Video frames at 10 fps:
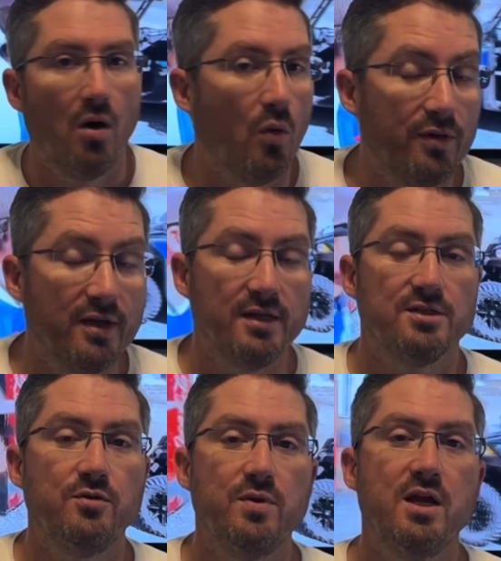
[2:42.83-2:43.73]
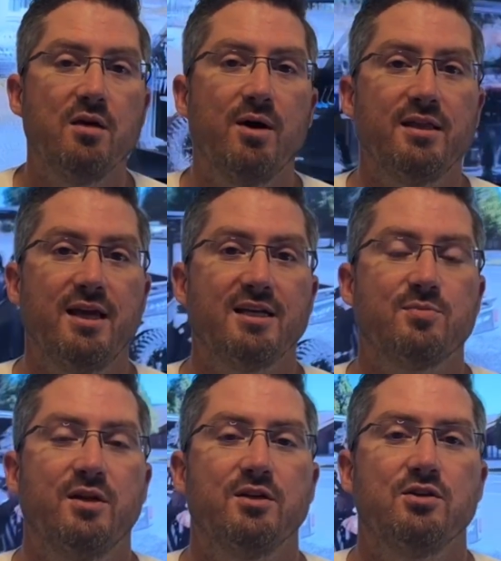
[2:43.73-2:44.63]
One thing that's unique about the
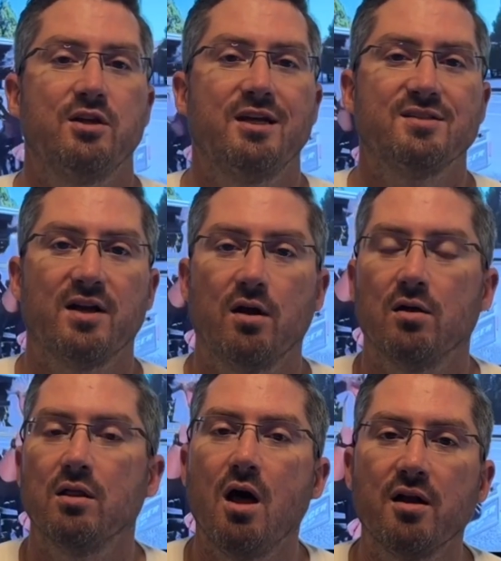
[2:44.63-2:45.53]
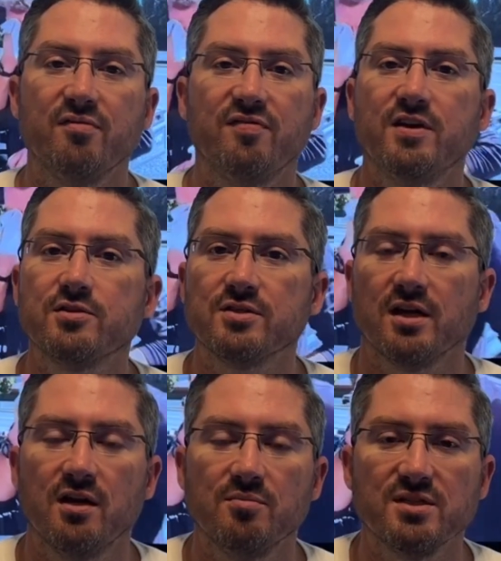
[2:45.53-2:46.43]
Xpedition is there are a lot of features
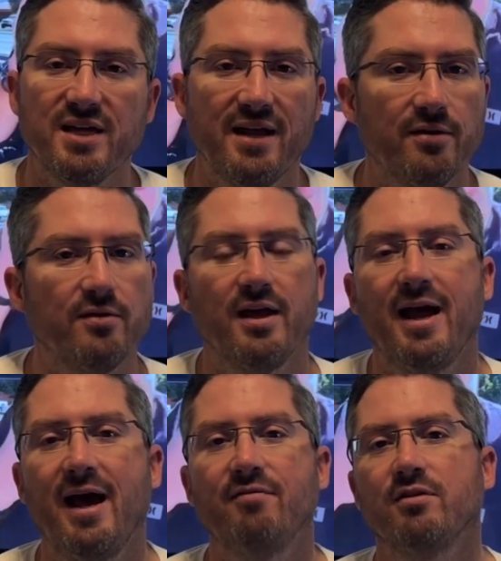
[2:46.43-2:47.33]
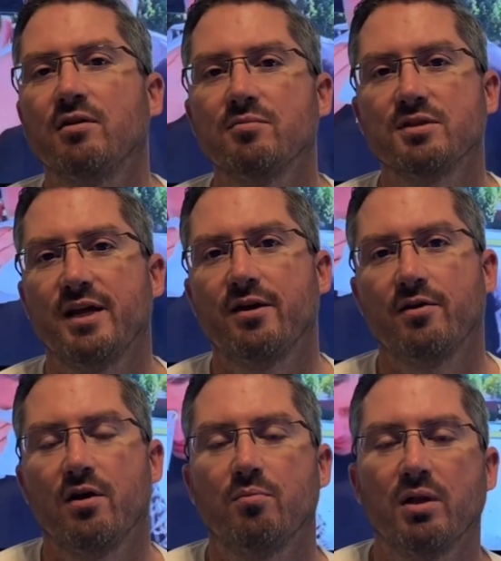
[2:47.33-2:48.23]
that come standard that haven't come standard
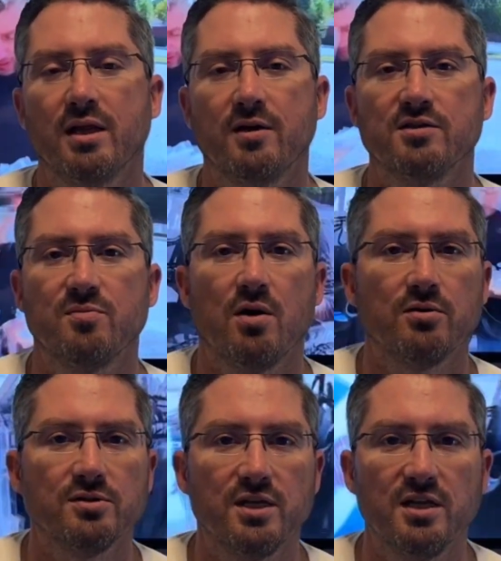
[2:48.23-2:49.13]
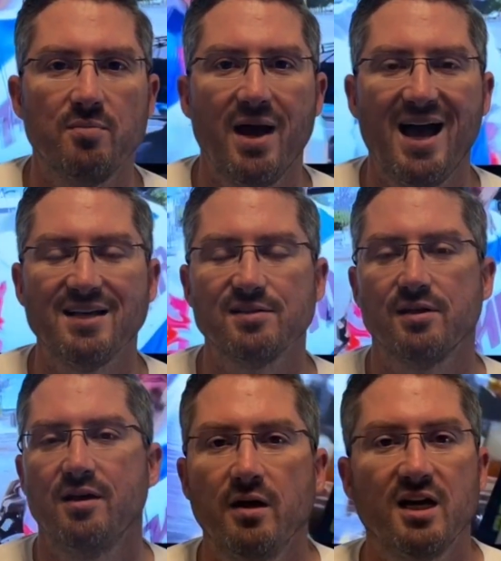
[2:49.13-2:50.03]
on Polaris models in the past.
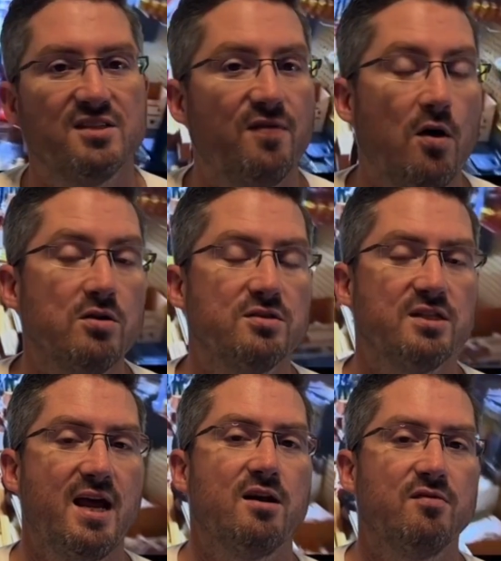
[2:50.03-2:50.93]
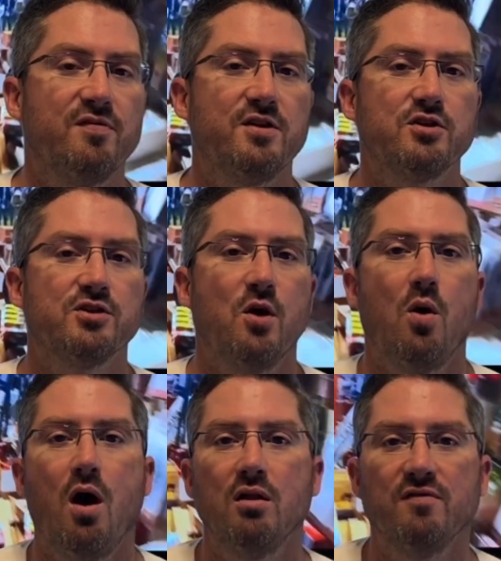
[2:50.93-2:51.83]
As far as standard features go,
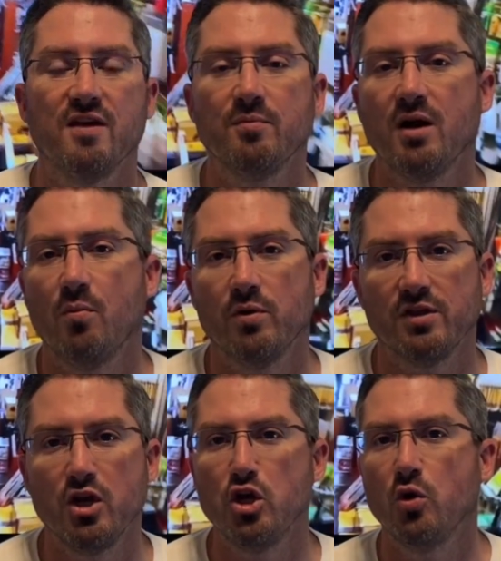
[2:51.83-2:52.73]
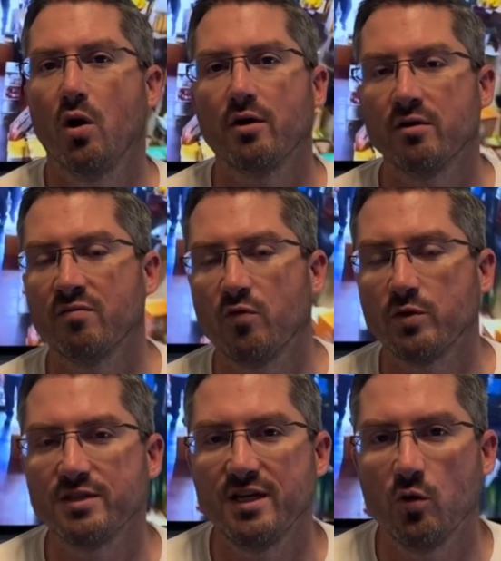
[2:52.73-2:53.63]
all of them come with the new
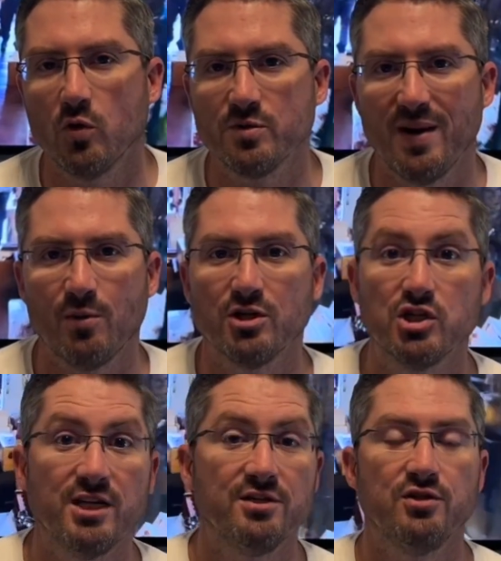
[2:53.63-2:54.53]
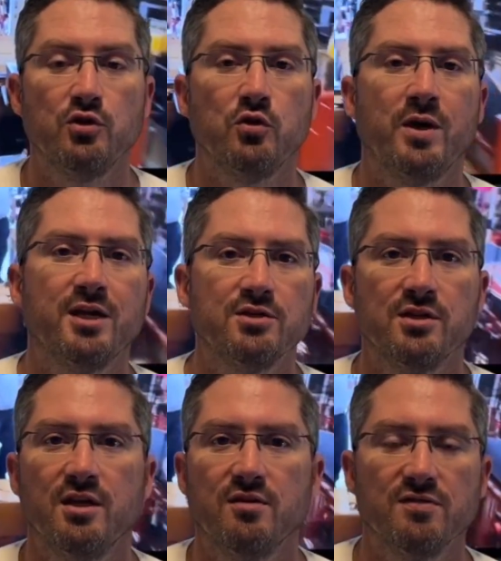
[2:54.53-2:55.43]
114 horsepower Gen 2 engine
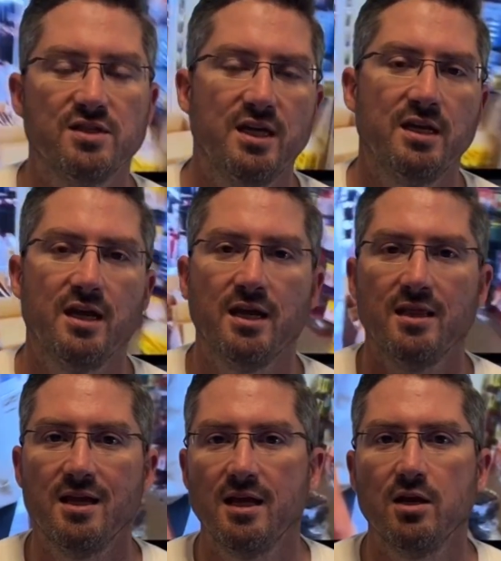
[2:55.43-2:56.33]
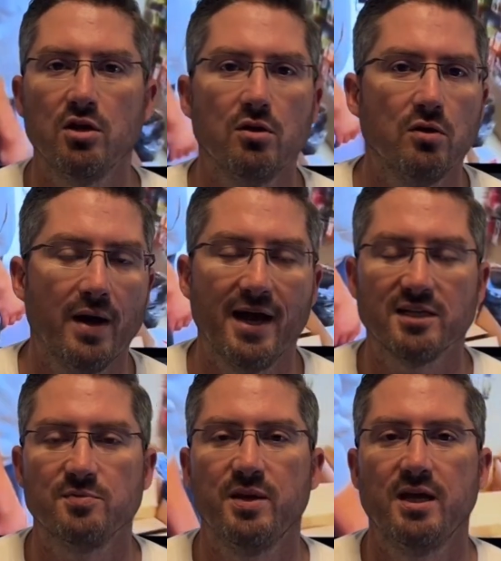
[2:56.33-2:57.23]
that you've seen in the new
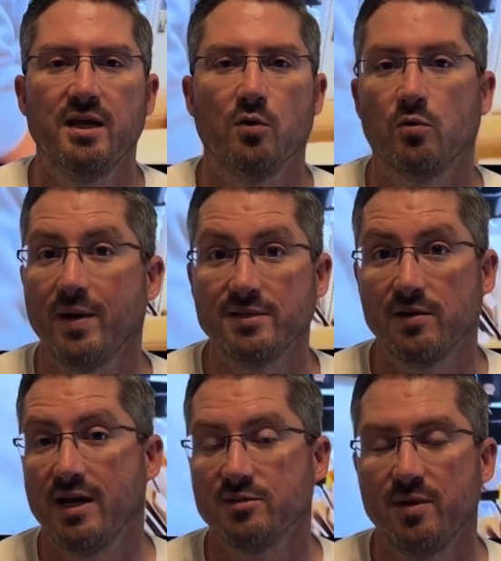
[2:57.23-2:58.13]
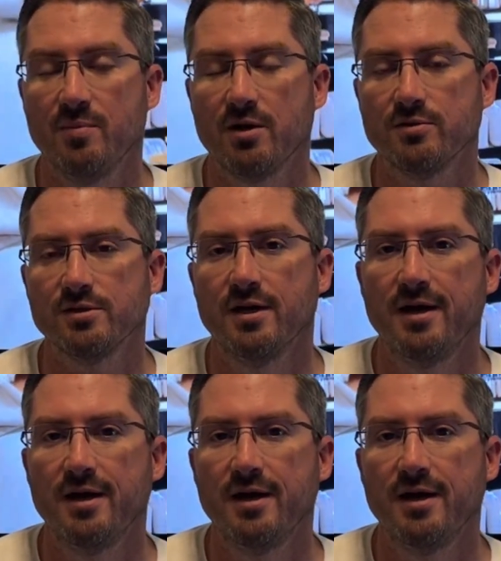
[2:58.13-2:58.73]
XP or Razor XP models.